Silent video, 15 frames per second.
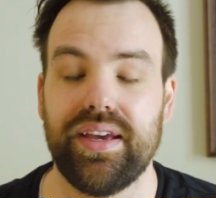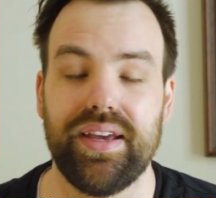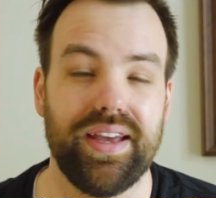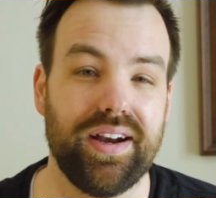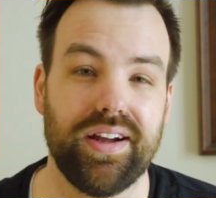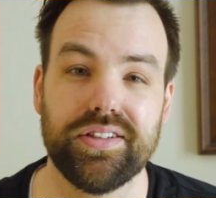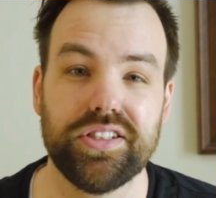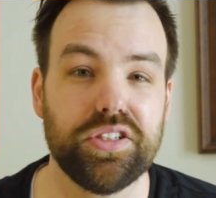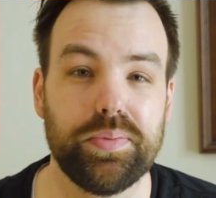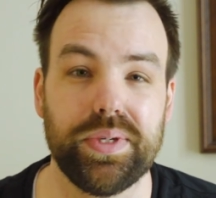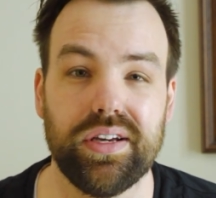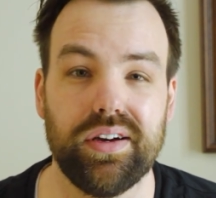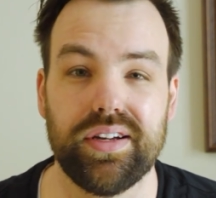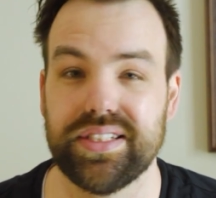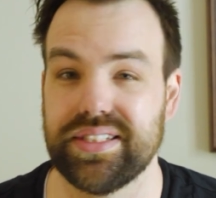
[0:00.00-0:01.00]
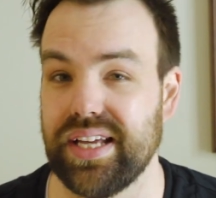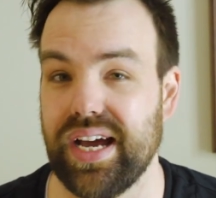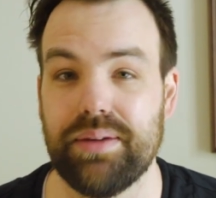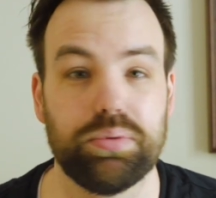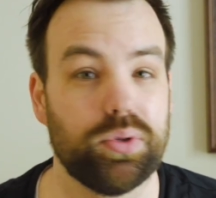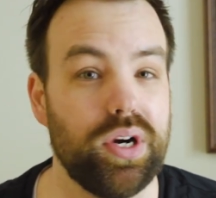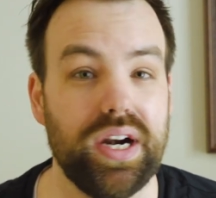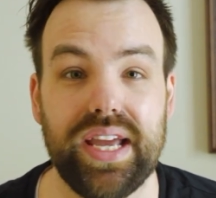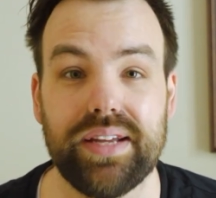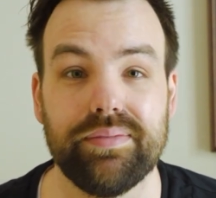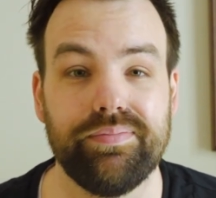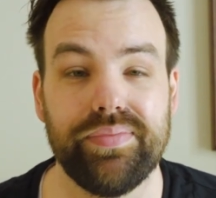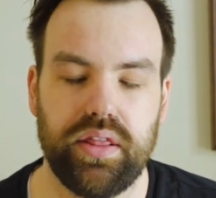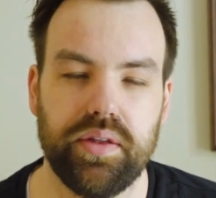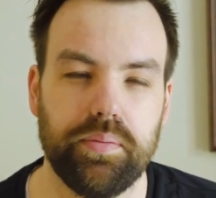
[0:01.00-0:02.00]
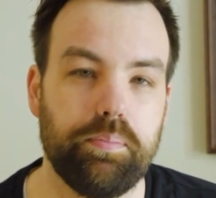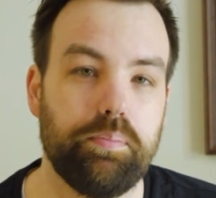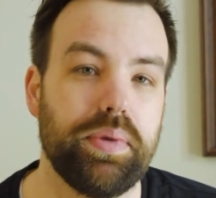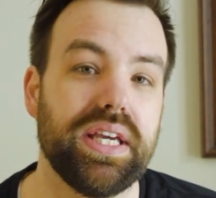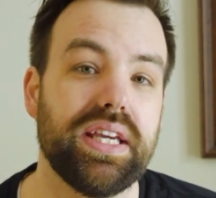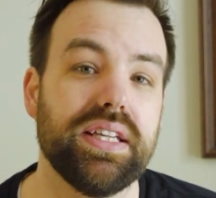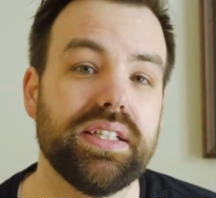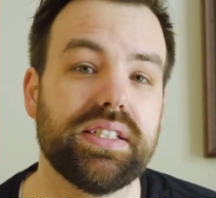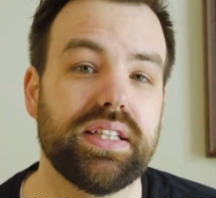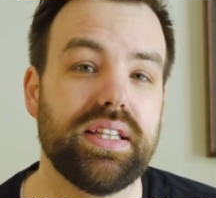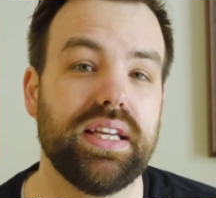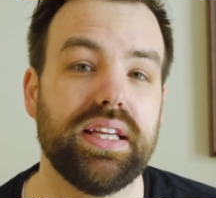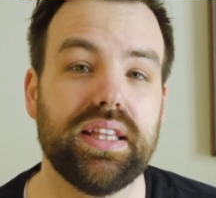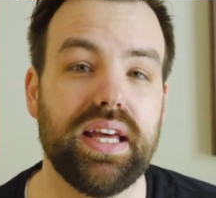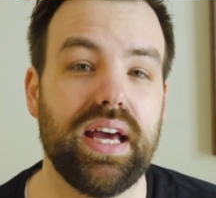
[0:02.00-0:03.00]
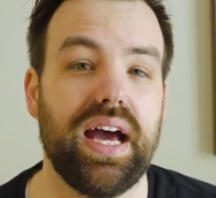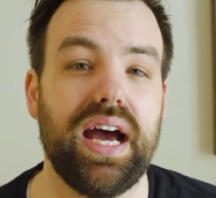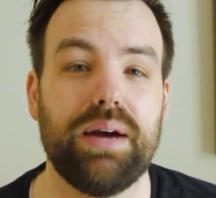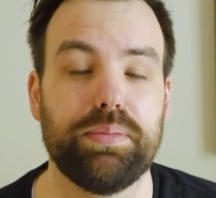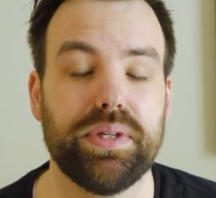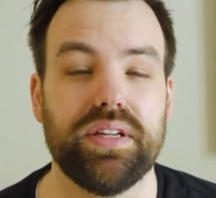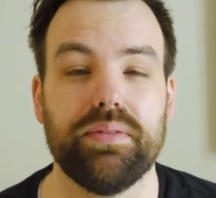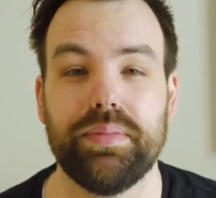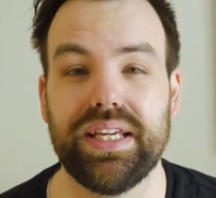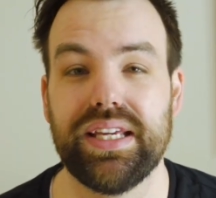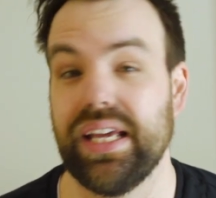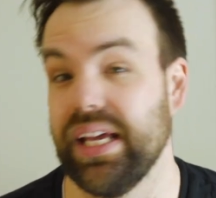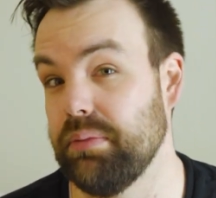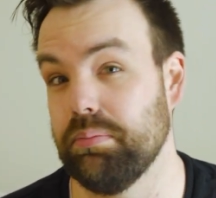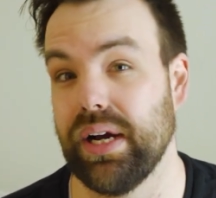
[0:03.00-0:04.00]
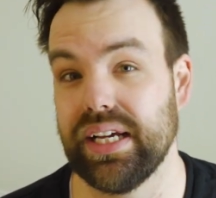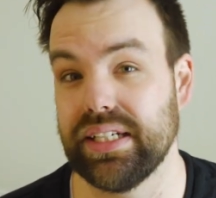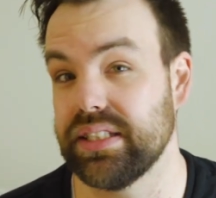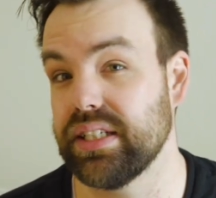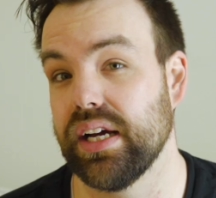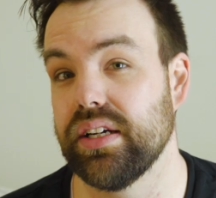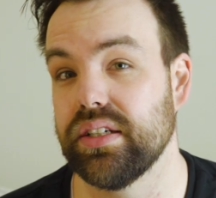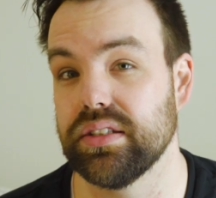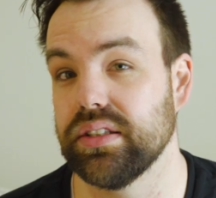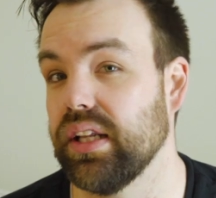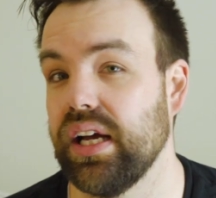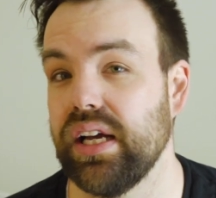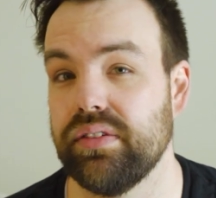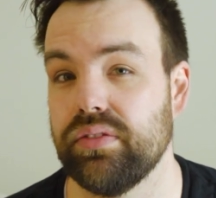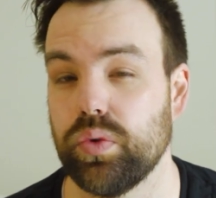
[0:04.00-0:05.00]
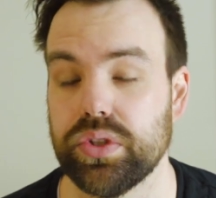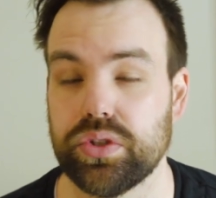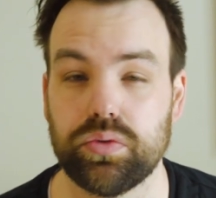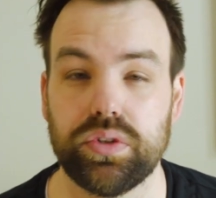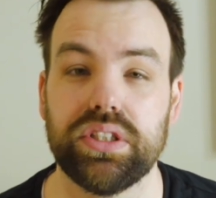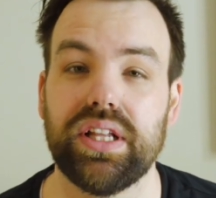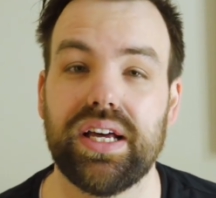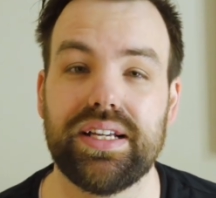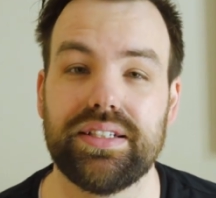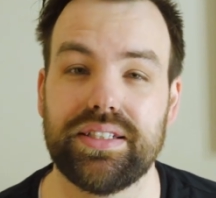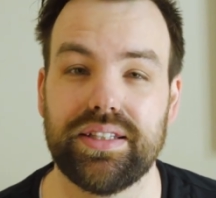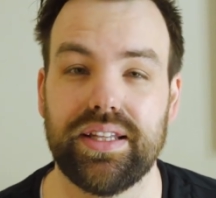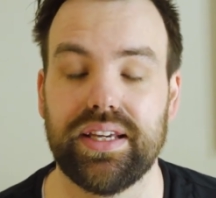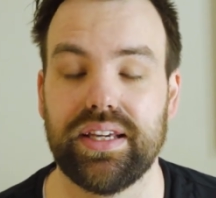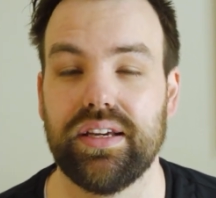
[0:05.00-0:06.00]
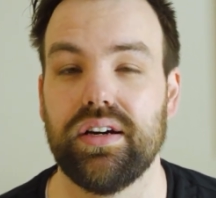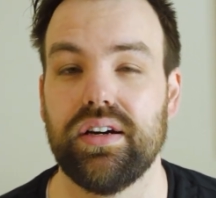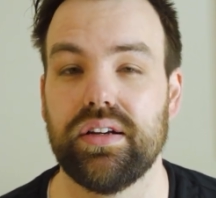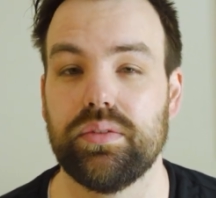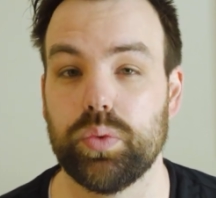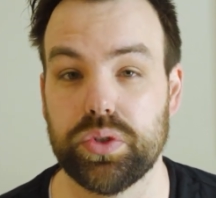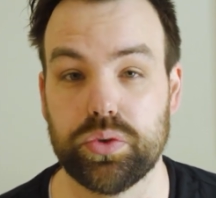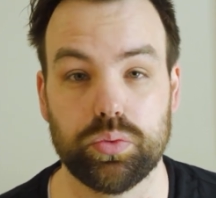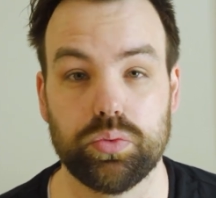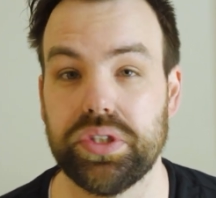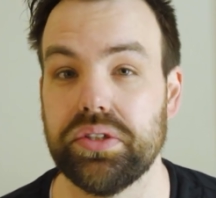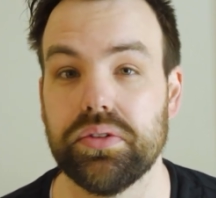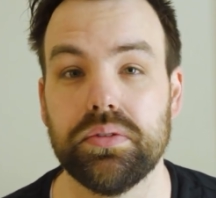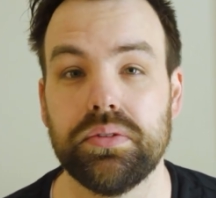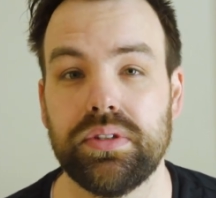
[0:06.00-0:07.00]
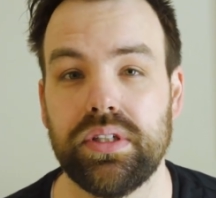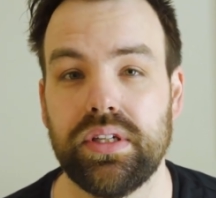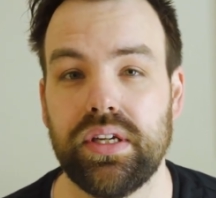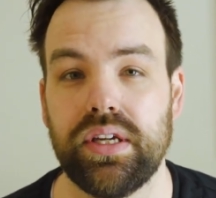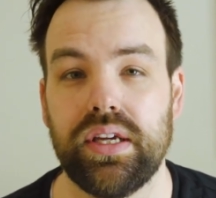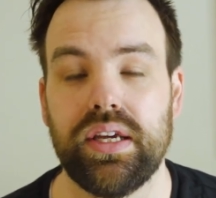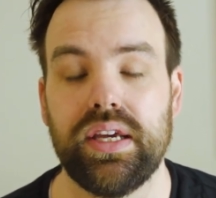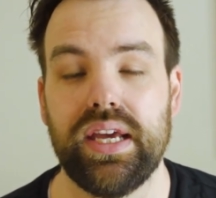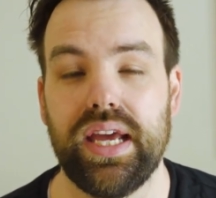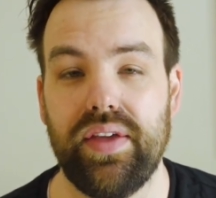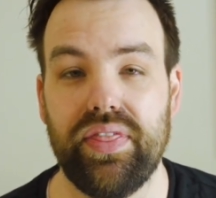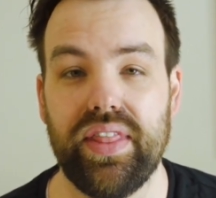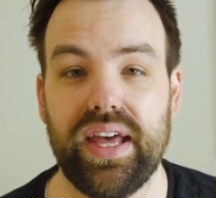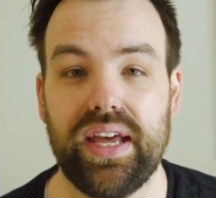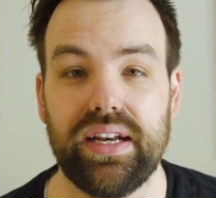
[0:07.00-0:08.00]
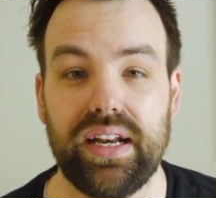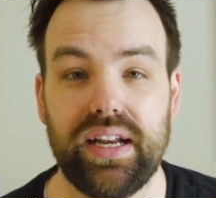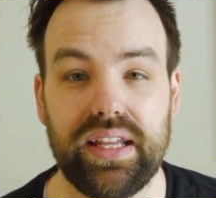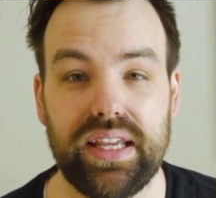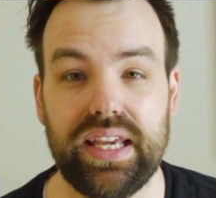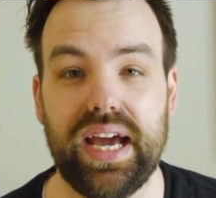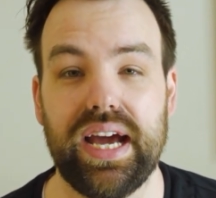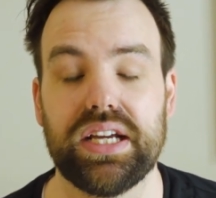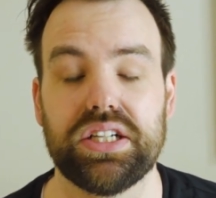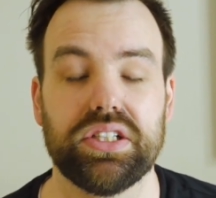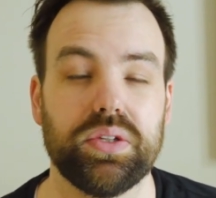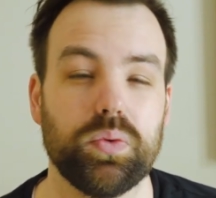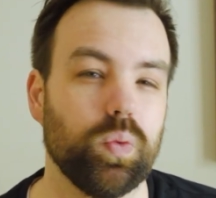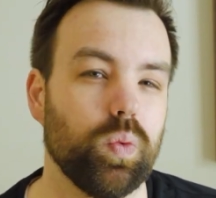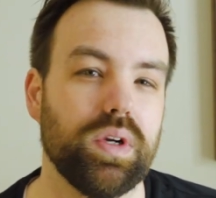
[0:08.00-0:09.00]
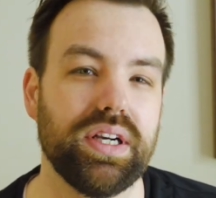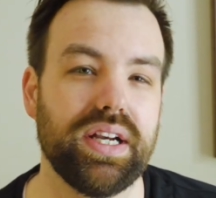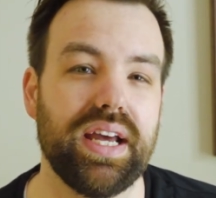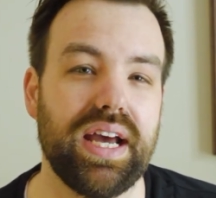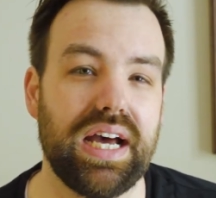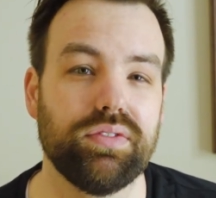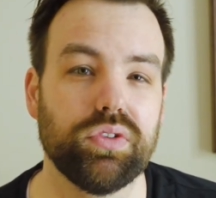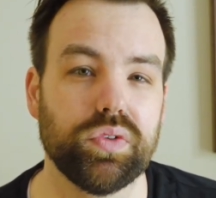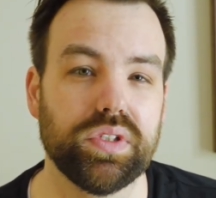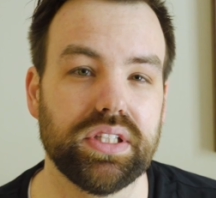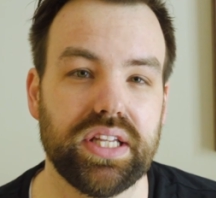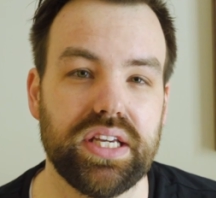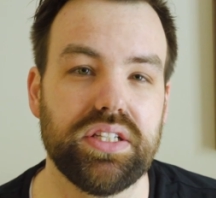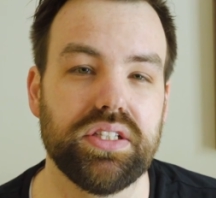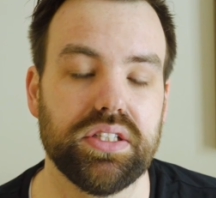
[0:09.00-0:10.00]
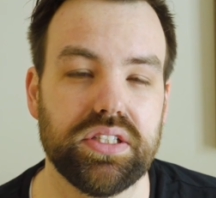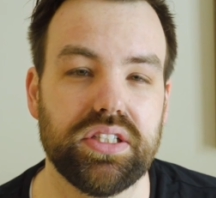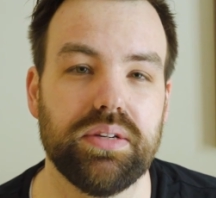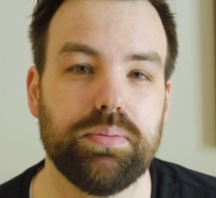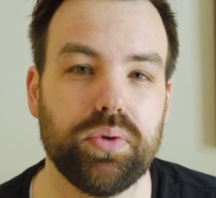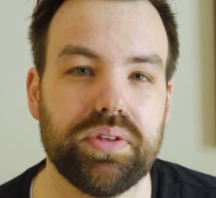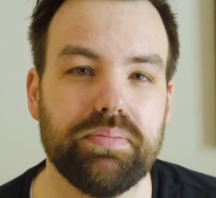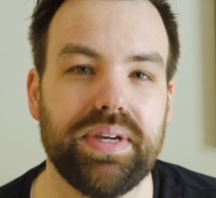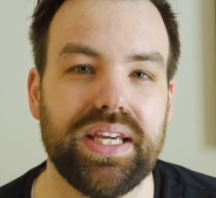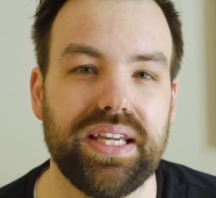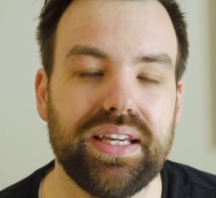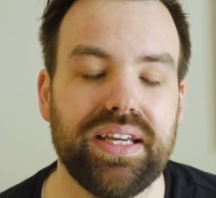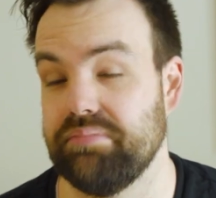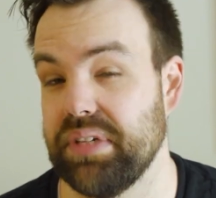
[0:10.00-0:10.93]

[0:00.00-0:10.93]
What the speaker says: And I'll just be honest, I pray. The biggest thing that happened to me in my entire life was realizing that God was real and that he actually wanted to have a relationship with me.